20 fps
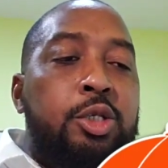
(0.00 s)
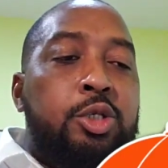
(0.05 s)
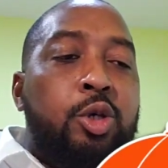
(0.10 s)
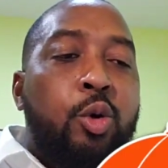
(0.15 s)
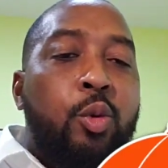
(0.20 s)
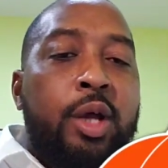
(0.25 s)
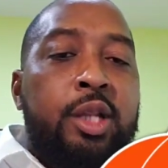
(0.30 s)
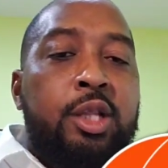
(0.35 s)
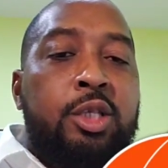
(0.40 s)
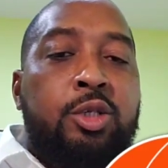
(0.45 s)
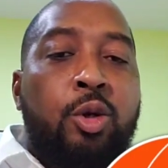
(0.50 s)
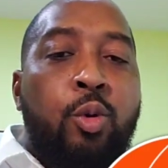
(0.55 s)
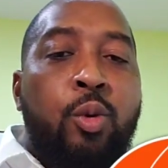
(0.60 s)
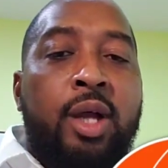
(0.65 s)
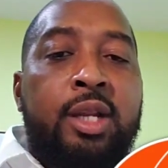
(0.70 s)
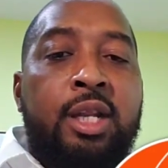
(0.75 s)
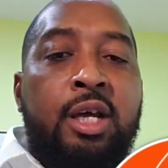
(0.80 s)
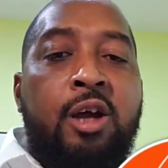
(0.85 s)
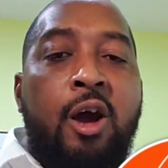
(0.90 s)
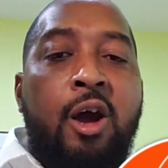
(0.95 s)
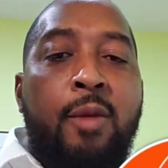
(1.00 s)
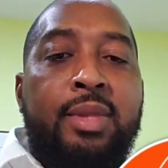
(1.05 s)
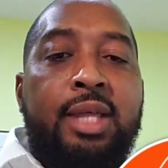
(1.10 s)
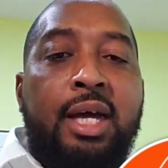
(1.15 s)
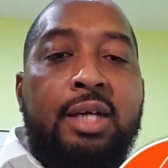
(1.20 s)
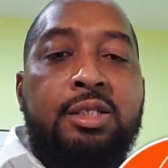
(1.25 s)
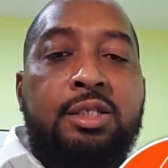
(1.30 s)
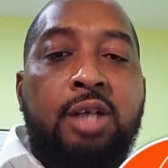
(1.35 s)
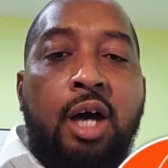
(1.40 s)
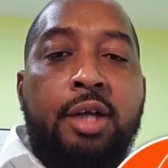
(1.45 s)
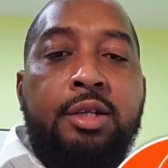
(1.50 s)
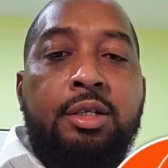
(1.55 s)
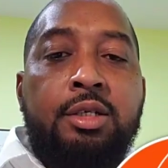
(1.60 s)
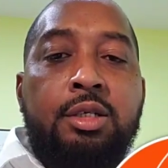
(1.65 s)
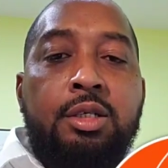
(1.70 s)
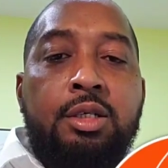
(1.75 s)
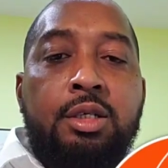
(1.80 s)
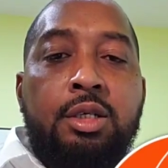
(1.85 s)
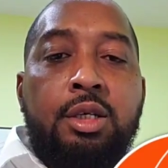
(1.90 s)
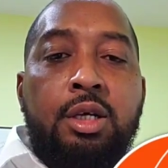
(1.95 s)
So what the government has
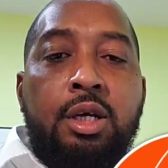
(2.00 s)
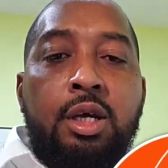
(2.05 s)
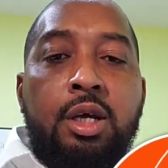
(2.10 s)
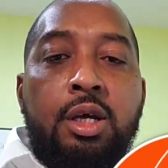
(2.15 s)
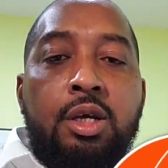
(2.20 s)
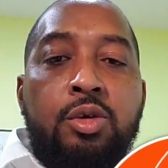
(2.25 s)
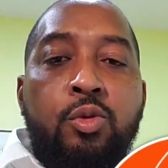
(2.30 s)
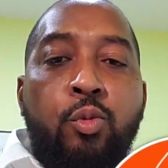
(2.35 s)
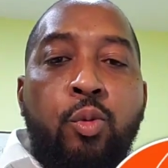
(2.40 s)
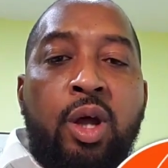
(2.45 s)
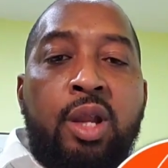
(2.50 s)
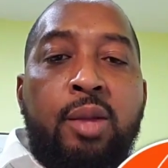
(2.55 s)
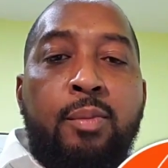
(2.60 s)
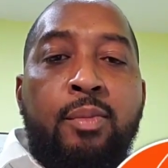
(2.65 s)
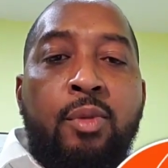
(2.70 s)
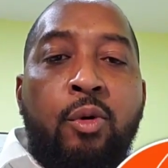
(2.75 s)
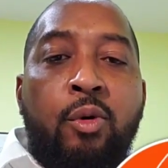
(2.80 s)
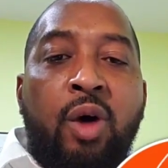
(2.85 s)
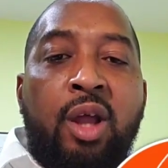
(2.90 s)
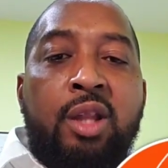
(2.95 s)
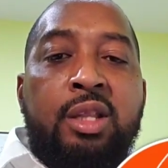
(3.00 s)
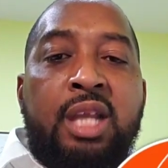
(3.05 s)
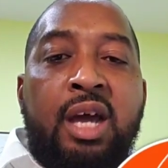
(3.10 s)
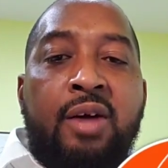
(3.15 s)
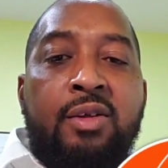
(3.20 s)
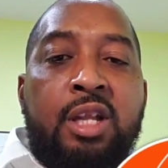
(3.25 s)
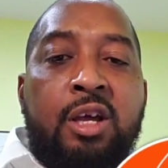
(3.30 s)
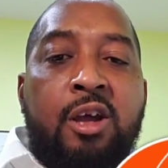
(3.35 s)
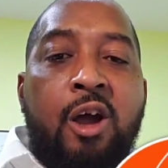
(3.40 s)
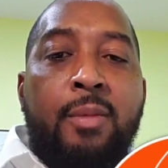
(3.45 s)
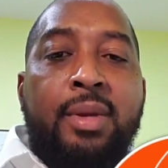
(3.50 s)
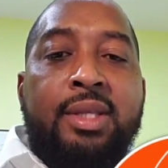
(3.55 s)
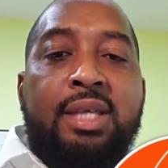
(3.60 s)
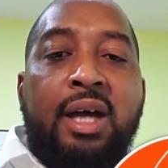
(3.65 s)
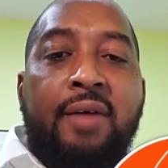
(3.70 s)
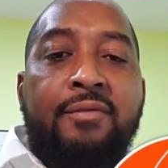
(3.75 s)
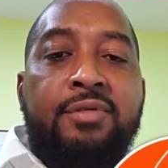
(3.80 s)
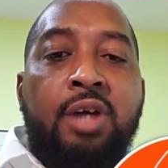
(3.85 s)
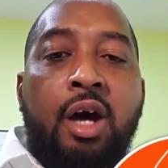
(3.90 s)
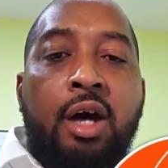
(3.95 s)
done, what the
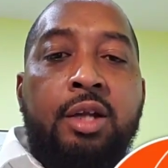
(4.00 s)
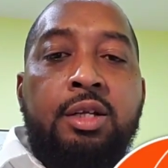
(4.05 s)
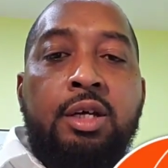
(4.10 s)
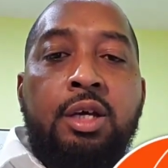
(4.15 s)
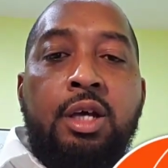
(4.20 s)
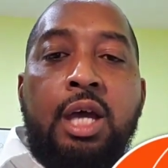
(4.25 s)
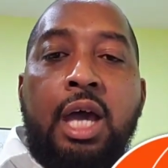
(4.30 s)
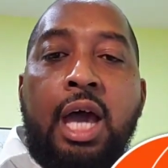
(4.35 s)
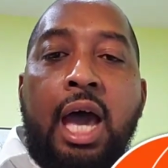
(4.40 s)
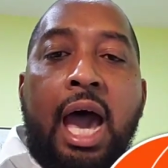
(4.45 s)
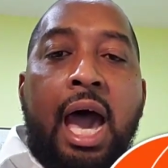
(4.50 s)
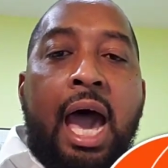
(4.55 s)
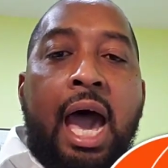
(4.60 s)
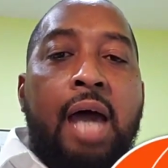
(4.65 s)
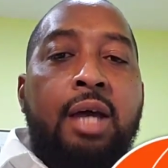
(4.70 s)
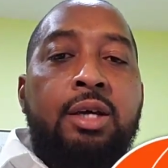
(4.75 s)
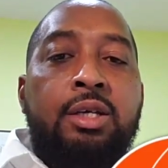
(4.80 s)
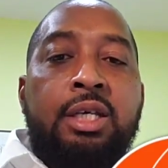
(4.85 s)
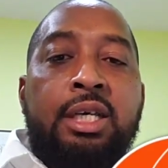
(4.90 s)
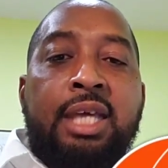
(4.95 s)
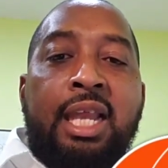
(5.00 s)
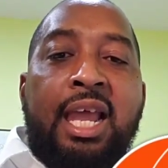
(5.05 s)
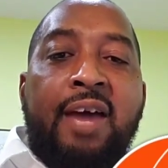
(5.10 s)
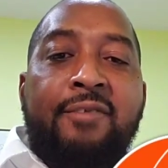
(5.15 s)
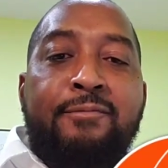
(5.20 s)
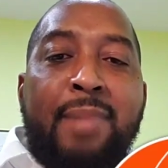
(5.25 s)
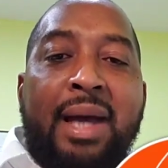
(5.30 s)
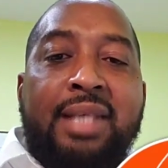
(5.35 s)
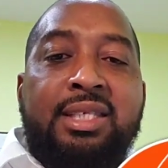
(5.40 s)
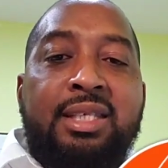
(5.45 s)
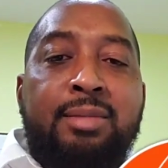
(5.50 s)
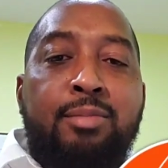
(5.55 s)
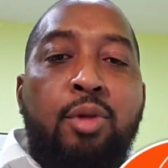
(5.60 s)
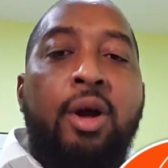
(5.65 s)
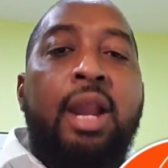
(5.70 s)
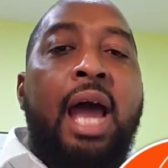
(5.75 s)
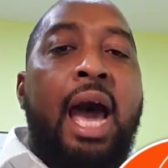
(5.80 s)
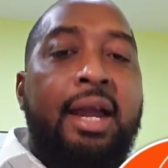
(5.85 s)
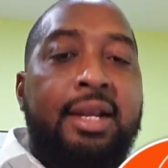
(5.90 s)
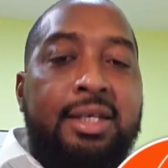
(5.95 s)
government have done, he left Massey
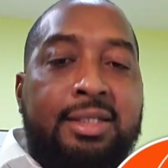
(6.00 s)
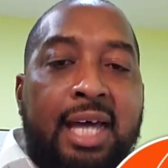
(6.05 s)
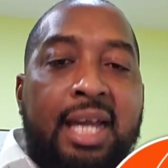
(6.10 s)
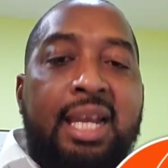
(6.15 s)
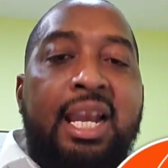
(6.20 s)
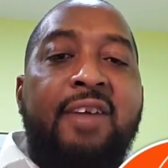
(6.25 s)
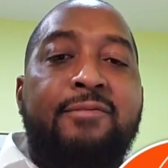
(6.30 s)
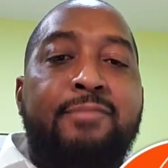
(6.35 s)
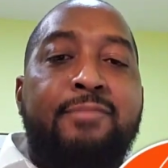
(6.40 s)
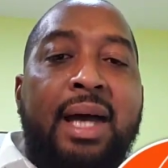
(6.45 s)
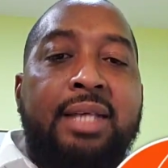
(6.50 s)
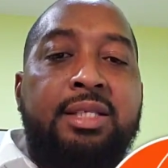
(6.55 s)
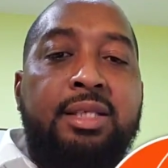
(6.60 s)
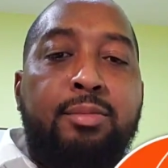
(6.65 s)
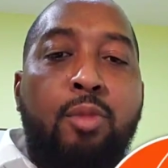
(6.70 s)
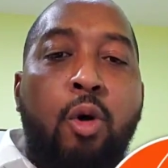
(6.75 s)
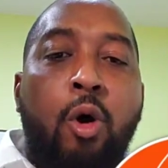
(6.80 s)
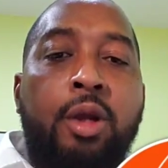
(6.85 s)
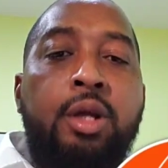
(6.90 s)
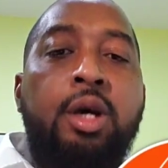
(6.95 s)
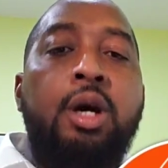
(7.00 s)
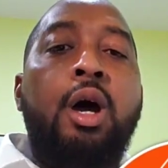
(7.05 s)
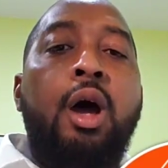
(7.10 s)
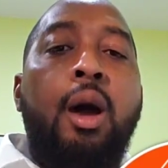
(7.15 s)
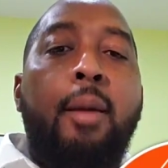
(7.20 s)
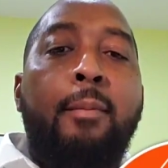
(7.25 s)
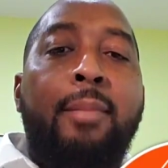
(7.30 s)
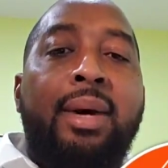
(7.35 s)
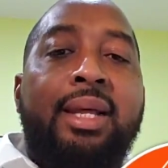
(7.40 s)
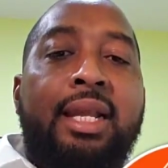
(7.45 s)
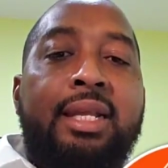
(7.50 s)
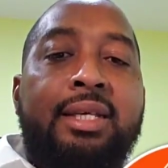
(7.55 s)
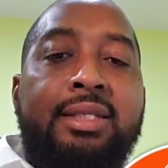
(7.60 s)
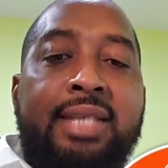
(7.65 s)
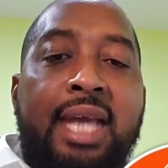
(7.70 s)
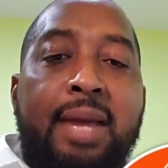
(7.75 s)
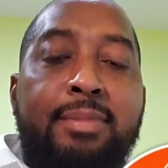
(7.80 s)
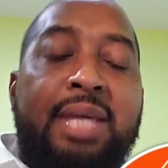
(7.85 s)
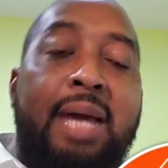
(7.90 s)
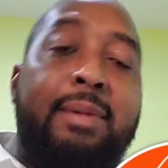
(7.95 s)
board. I understand he left Massey board, but at the
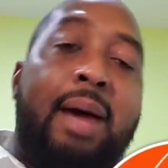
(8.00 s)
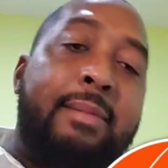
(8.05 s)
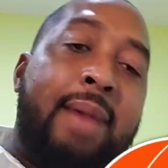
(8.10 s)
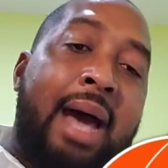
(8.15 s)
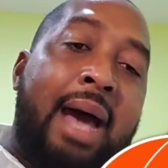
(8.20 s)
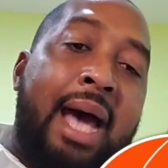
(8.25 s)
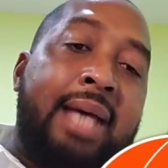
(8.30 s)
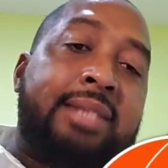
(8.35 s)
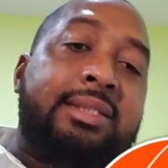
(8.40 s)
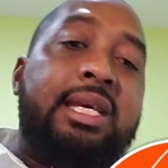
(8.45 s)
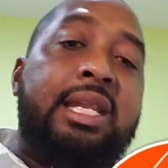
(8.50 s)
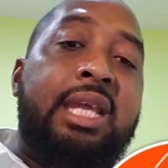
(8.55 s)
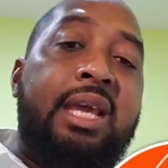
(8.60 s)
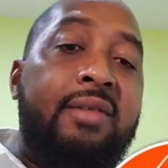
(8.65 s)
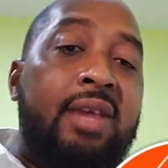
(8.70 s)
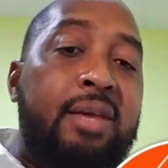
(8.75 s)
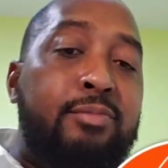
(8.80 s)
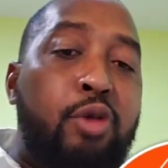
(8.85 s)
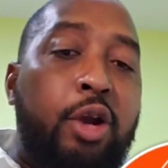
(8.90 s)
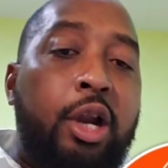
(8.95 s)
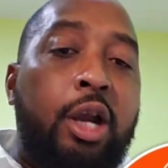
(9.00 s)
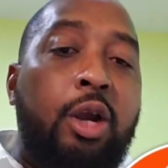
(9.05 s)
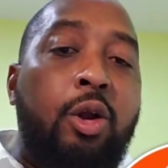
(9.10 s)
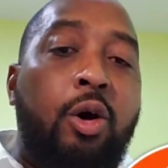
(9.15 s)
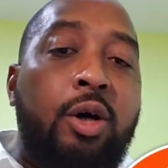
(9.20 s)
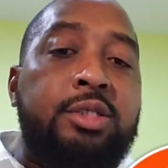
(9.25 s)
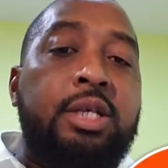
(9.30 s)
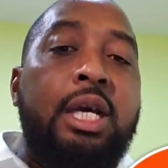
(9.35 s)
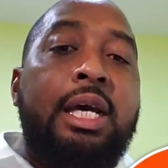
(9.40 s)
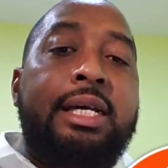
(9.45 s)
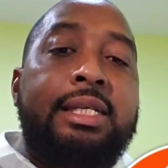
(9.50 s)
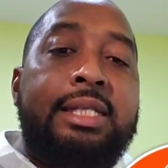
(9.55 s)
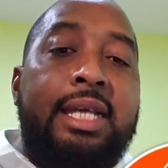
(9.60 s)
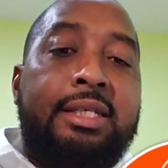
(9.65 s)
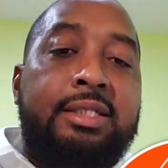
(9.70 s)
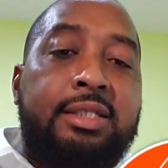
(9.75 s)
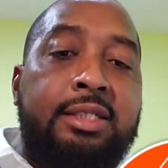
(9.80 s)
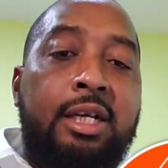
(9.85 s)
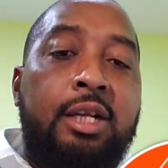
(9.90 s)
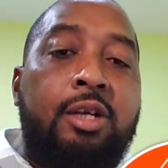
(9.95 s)
same time, I'm asking if they're brother-in-laws,
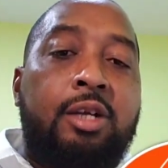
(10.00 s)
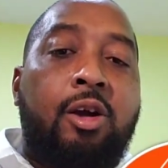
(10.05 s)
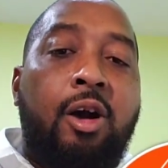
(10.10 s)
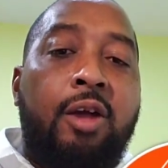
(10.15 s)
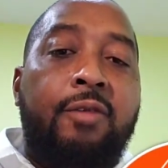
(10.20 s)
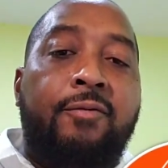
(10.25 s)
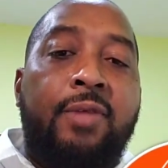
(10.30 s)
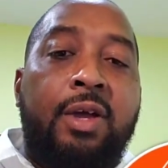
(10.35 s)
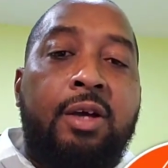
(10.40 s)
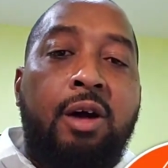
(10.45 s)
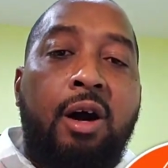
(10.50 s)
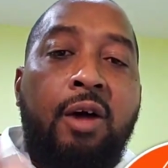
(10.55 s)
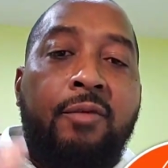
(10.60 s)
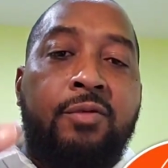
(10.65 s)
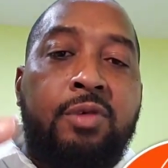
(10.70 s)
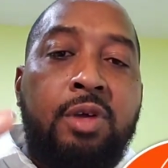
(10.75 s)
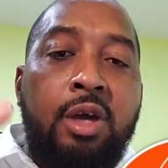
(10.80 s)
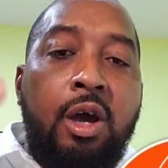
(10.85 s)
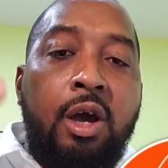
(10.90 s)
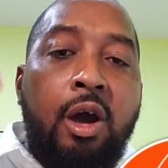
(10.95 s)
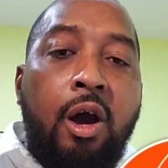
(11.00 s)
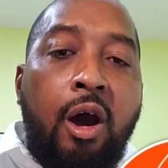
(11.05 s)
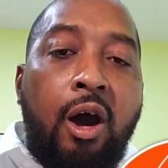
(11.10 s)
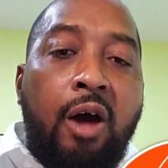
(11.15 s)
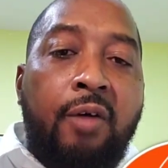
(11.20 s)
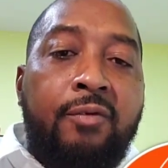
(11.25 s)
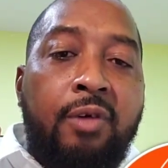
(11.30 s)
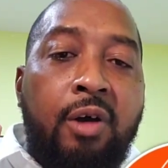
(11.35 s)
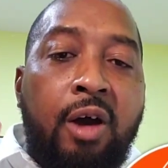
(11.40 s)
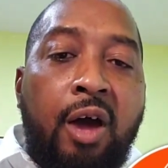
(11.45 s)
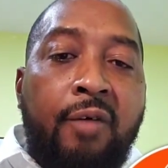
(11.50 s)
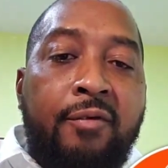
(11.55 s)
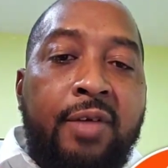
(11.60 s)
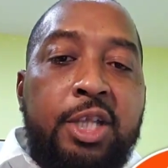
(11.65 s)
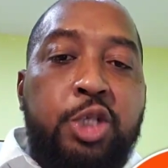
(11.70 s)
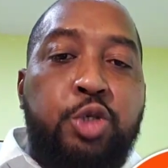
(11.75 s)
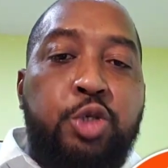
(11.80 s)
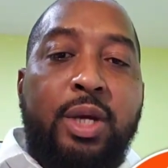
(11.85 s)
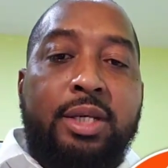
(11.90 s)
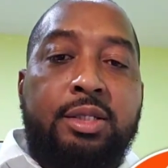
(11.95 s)
there's still conflict of
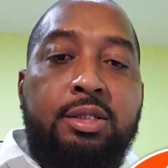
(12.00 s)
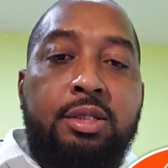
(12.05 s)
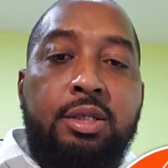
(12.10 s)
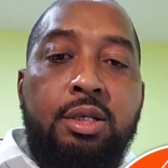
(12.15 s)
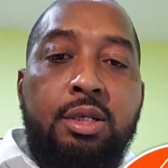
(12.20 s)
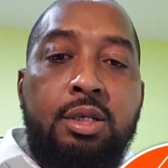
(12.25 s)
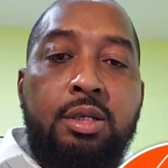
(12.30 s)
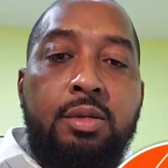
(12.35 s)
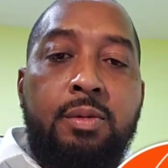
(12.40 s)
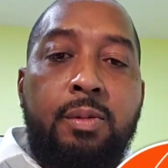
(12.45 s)
interest.